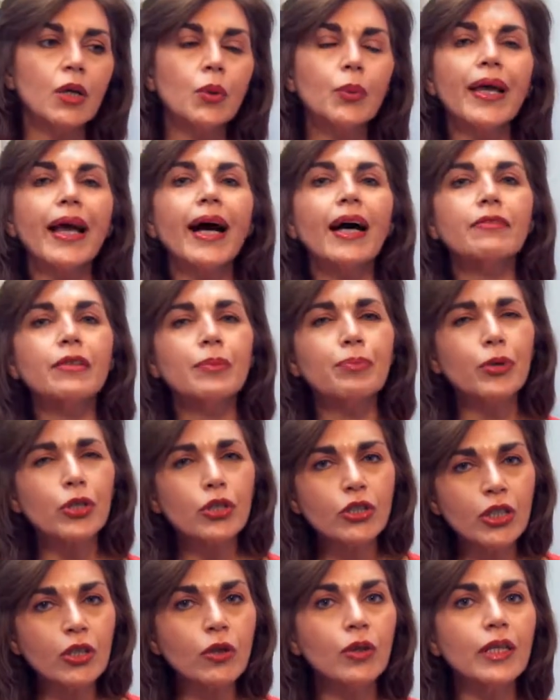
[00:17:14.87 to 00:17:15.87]
We have a
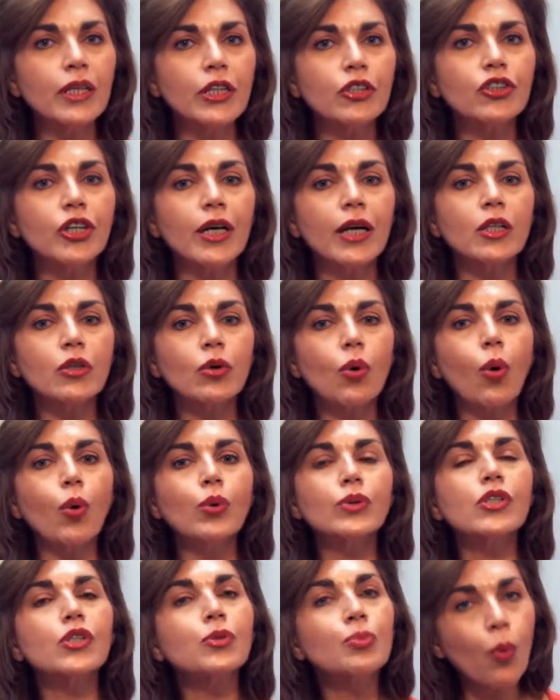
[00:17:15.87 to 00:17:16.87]
particular gel
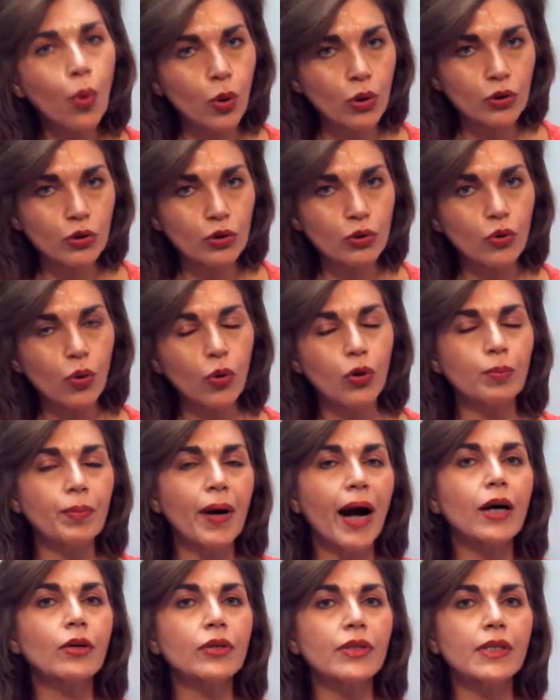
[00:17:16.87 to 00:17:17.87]
called Sport or
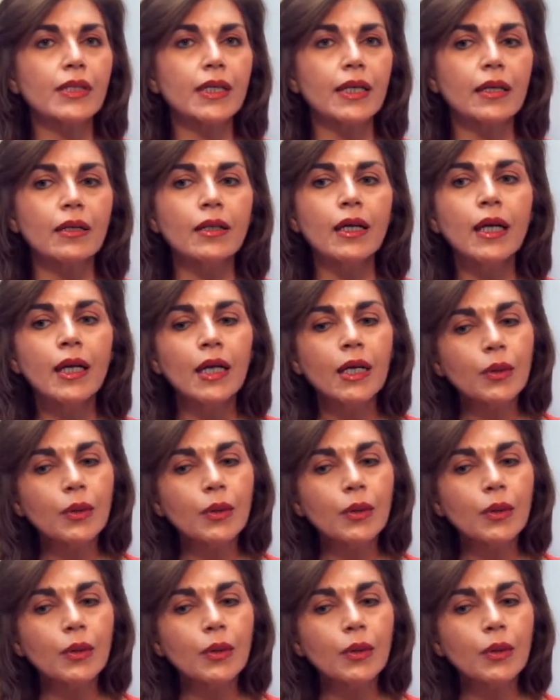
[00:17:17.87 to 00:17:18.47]
Power Seal,